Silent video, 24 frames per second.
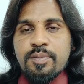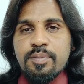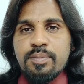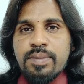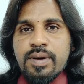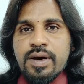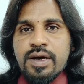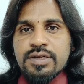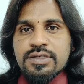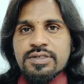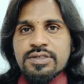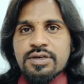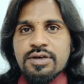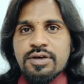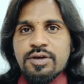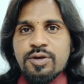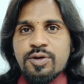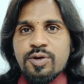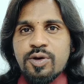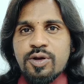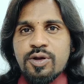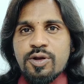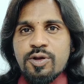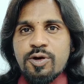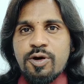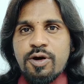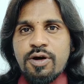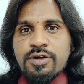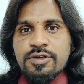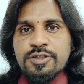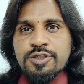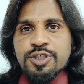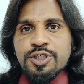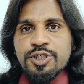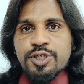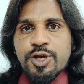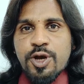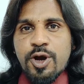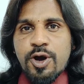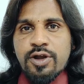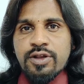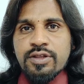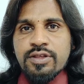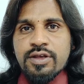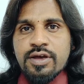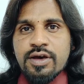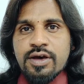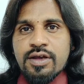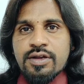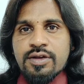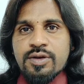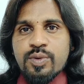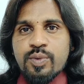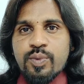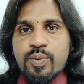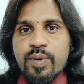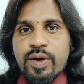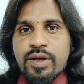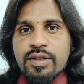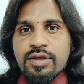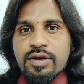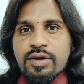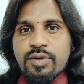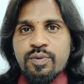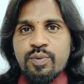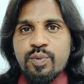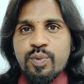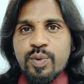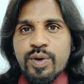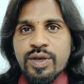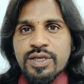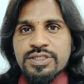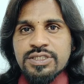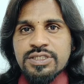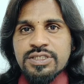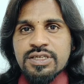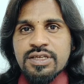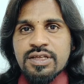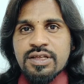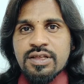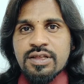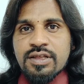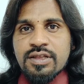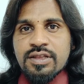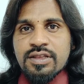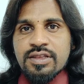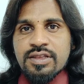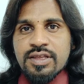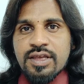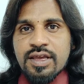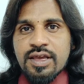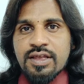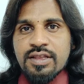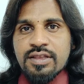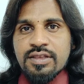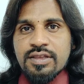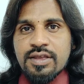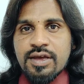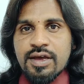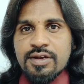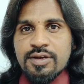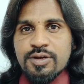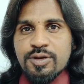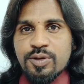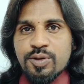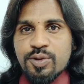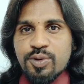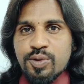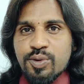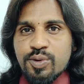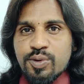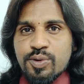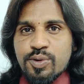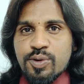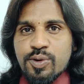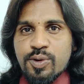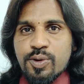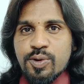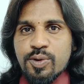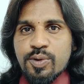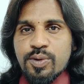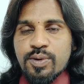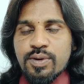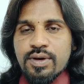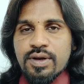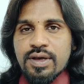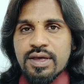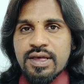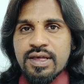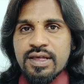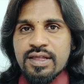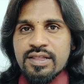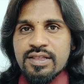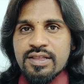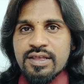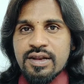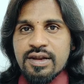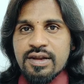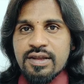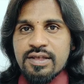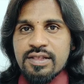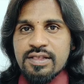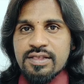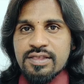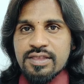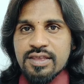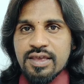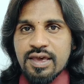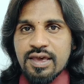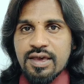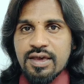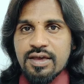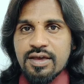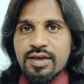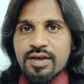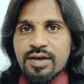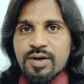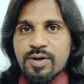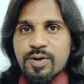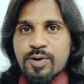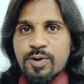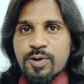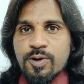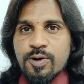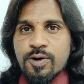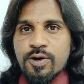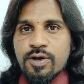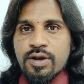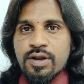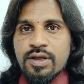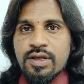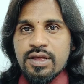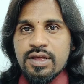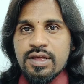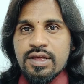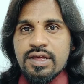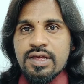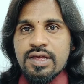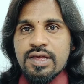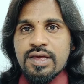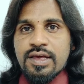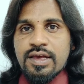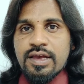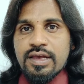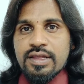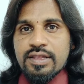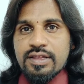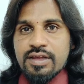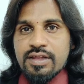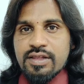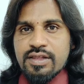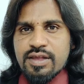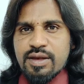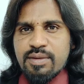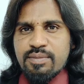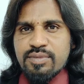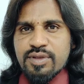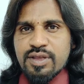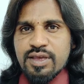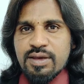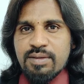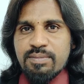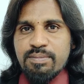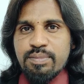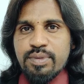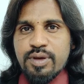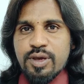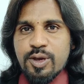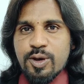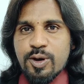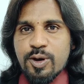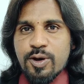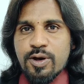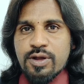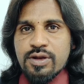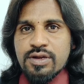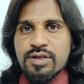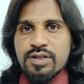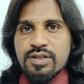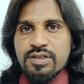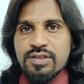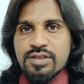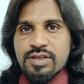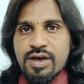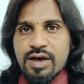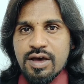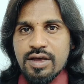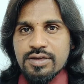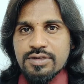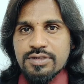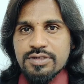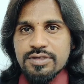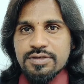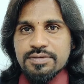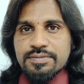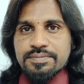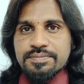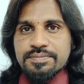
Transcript: but you're not sure that whether which thing that you know is the real thing or is there something beyond that.